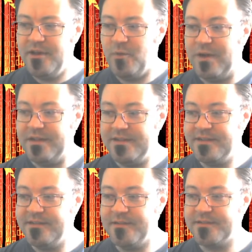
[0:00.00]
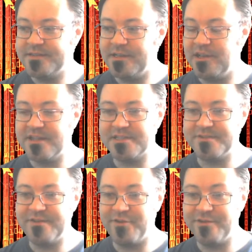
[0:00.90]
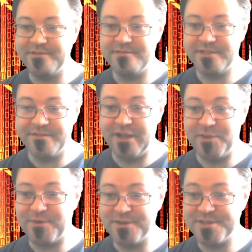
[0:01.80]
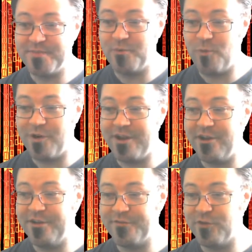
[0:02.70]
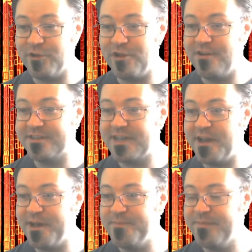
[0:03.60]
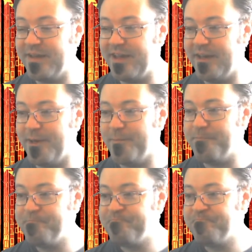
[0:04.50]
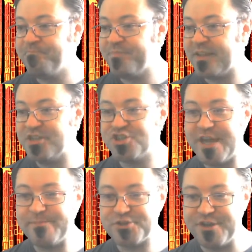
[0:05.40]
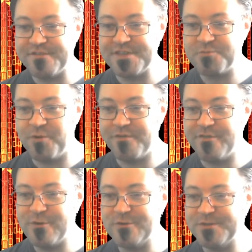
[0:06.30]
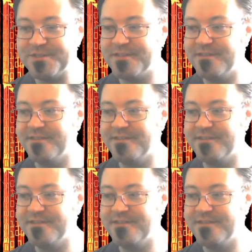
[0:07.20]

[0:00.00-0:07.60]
well, lots of different developers have been working on for a long time. Shapeshift is one of those